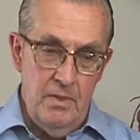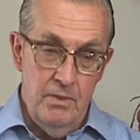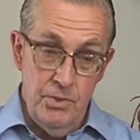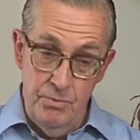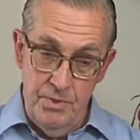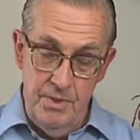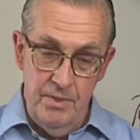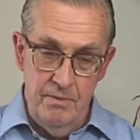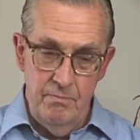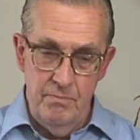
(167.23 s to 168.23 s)
This was
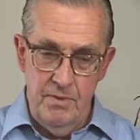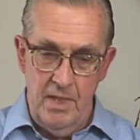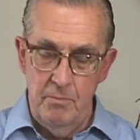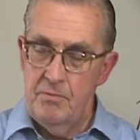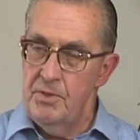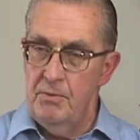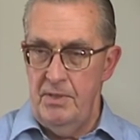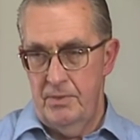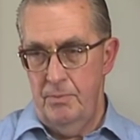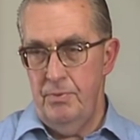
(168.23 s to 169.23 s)
the time of the
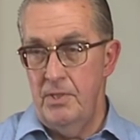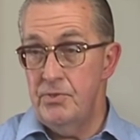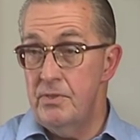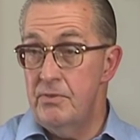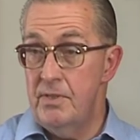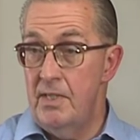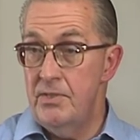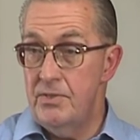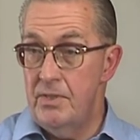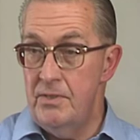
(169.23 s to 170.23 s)
Great Depression in the
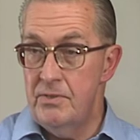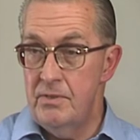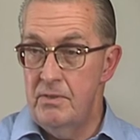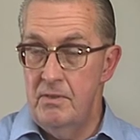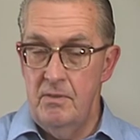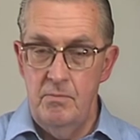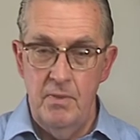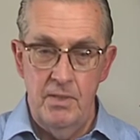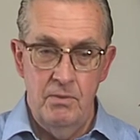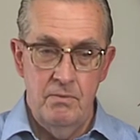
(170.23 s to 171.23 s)
United States.
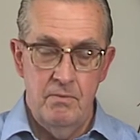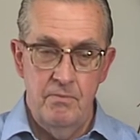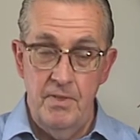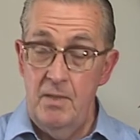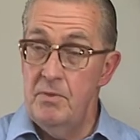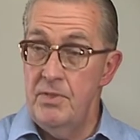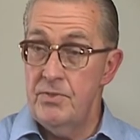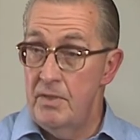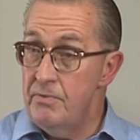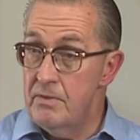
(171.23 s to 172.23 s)
My own family
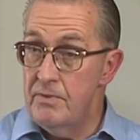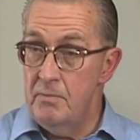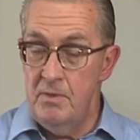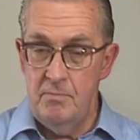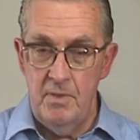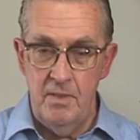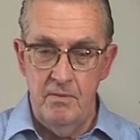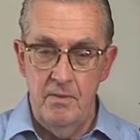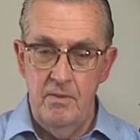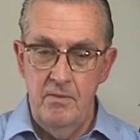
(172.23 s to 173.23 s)
suffered from it. My
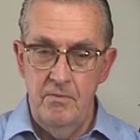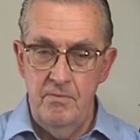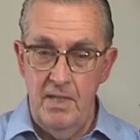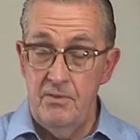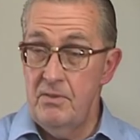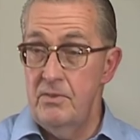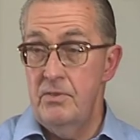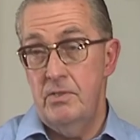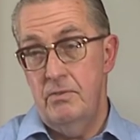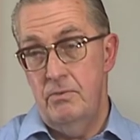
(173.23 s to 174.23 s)
father
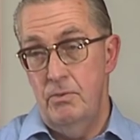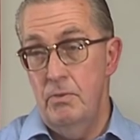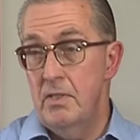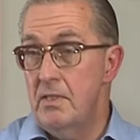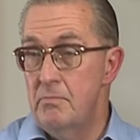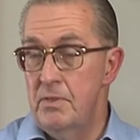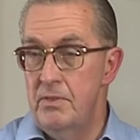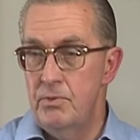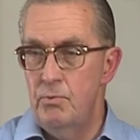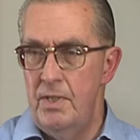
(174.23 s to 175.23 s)
continued to work, but
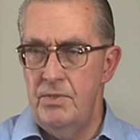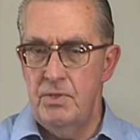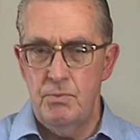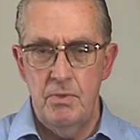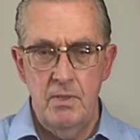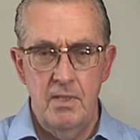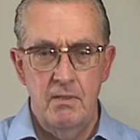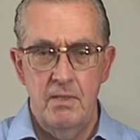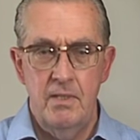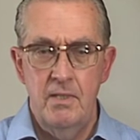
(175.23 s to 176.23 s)
his wages were
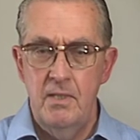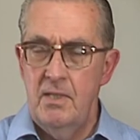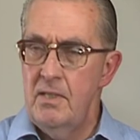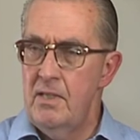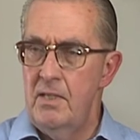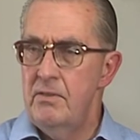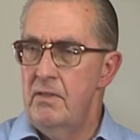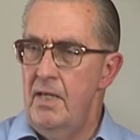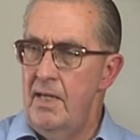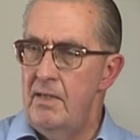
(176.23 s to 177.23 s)
literally cut in
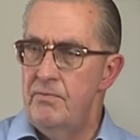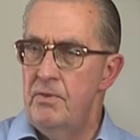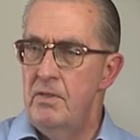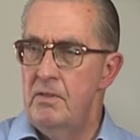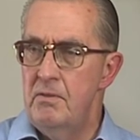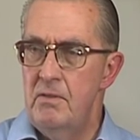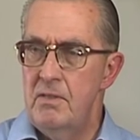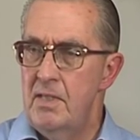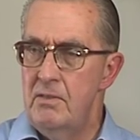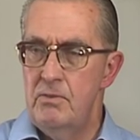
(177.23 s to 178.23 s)
half or
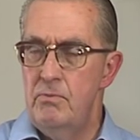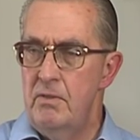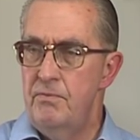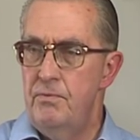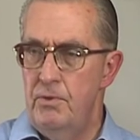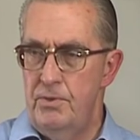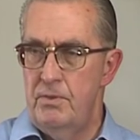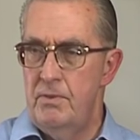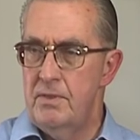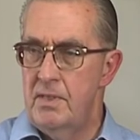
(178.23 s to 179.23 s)
down to one-fourth
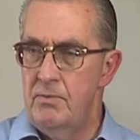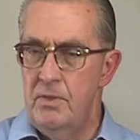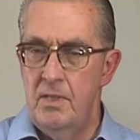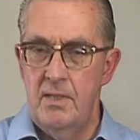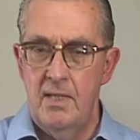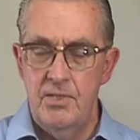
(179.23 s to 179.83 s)
of what they were, and our